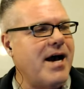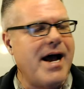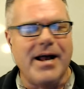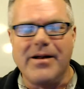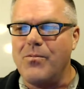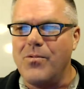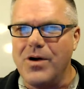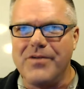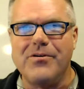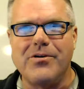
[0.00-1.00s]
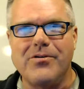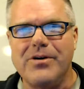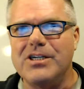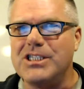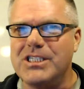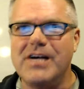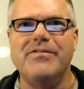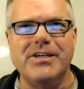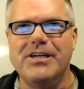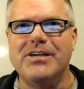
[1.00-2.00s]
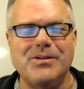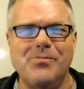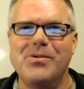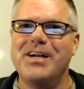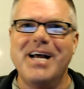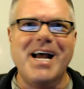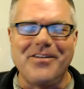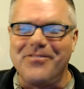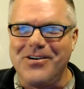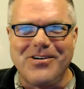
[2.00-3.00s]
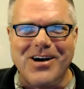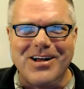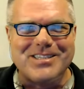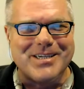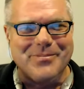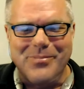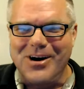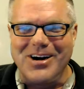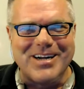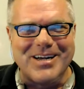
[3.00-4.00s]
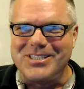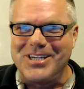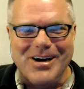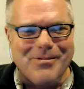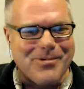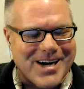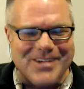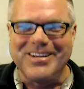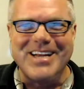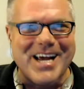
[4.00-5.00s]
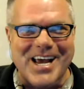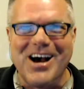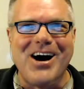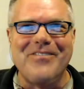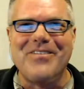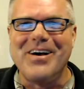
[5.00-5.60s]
I had a wonderful career, 7 years, and one day I got a phone call, said, Bart, I'm sorry, we're going to have to lay you off.